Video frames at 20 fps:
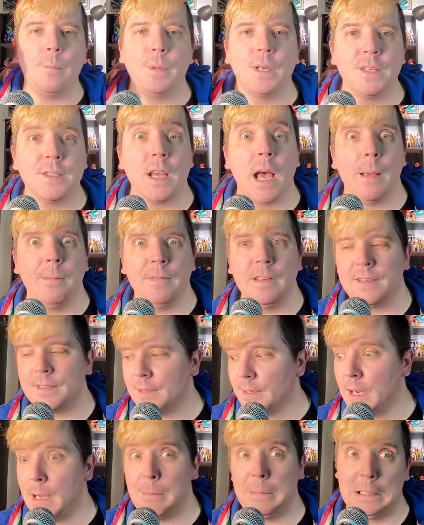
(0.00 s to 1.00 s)
because
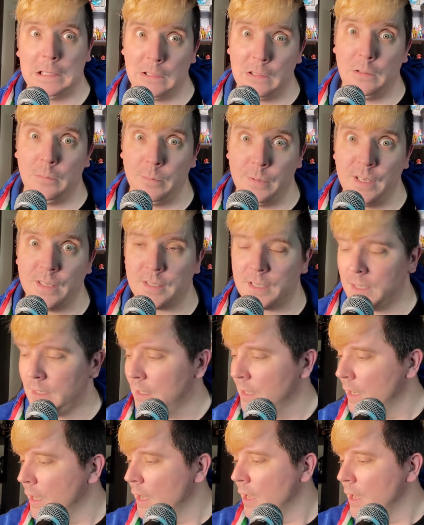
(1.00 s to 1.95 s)
obviously I'm a little busy,